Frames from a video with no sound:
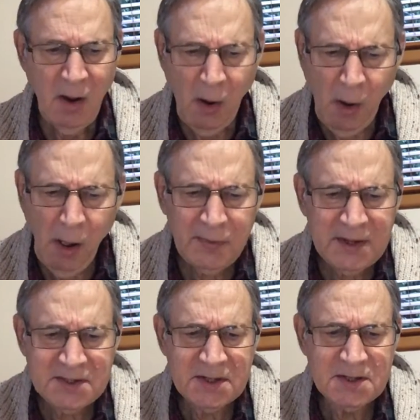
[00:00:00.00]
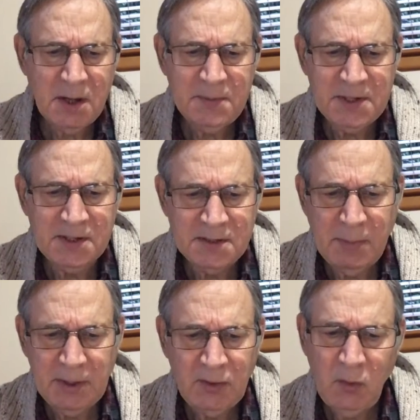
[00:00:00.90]
All these descriptions,
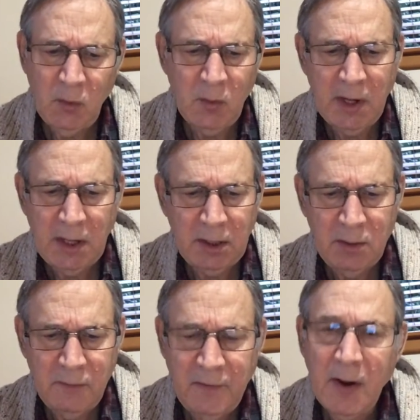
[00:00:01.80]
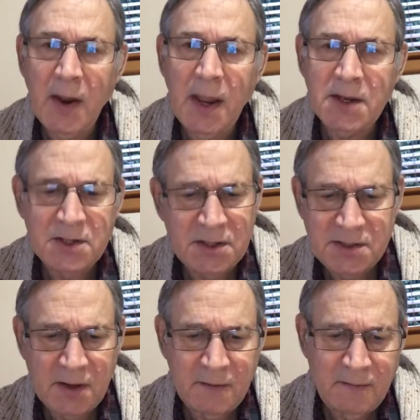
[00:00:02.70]
but two, include
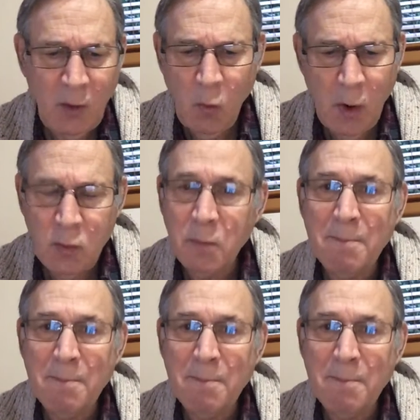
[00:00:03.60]
variations of, quote,